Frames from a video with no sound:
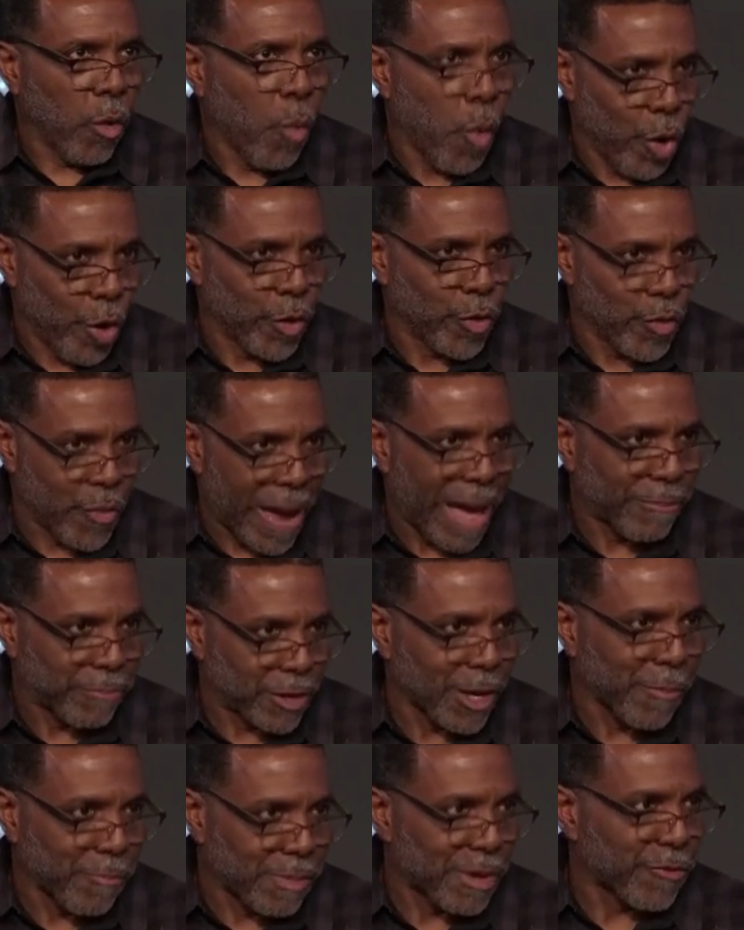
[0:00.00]
word
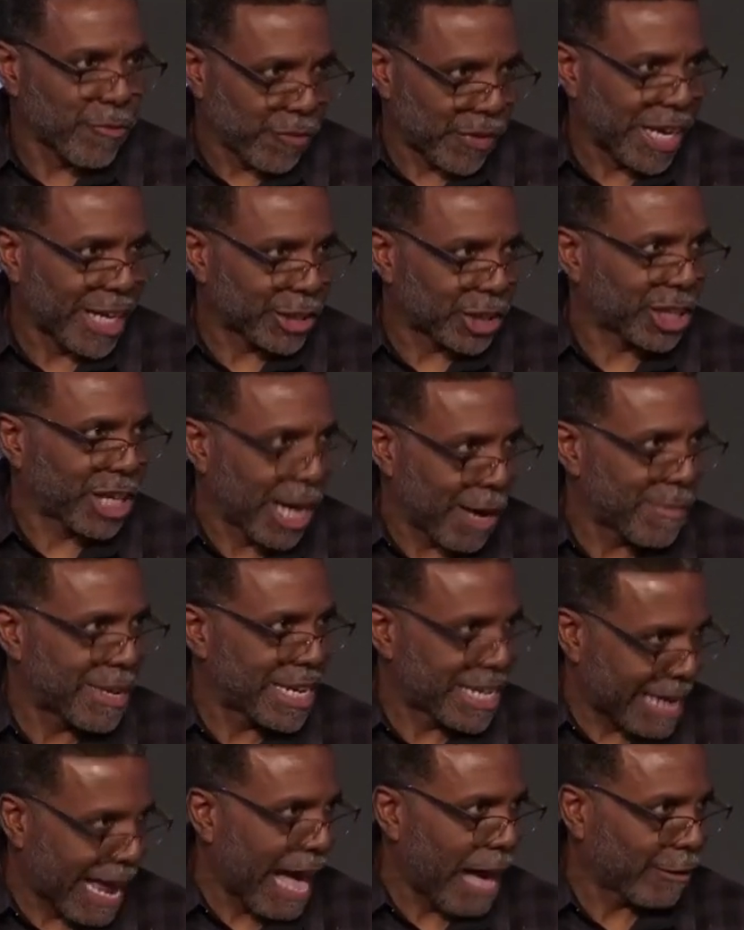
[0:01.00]
wrapped up in flesh
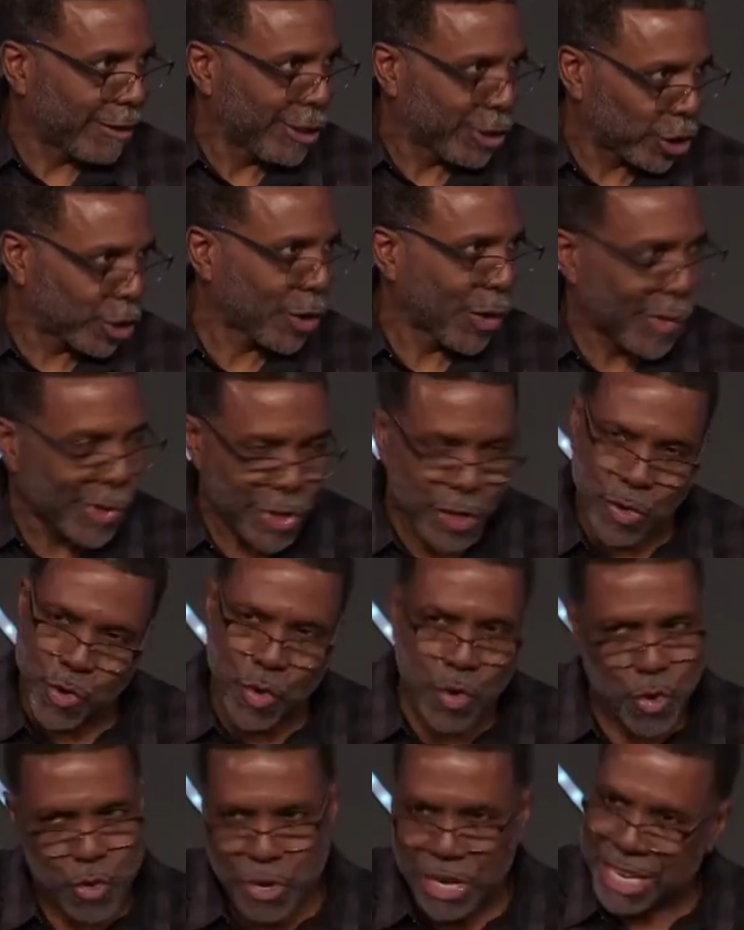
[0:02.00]
coming down and showing you
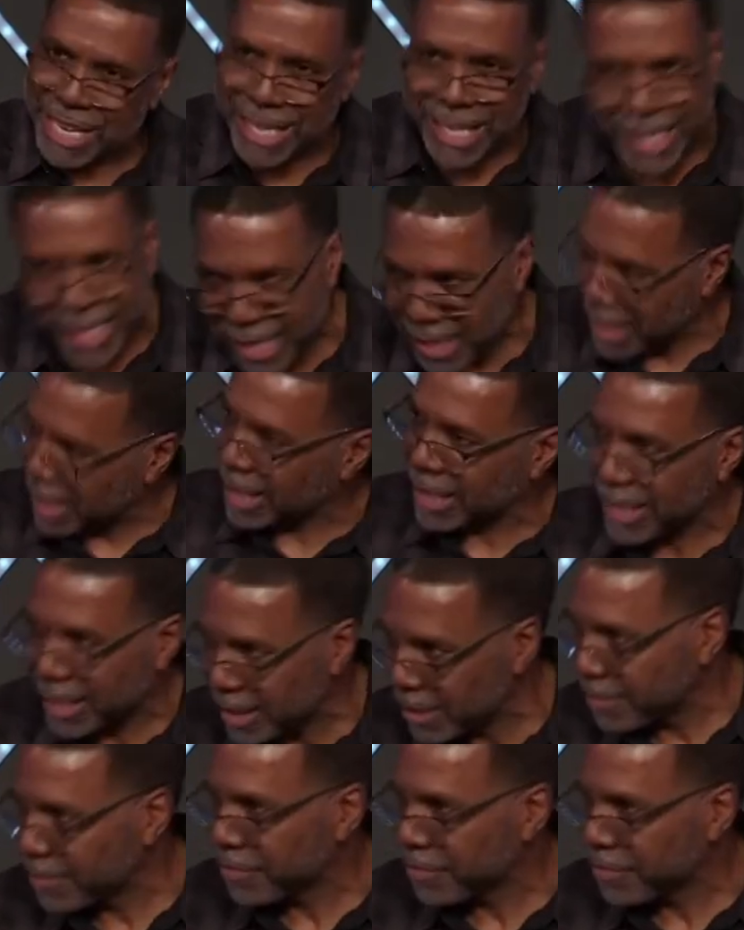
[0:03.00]
who he is.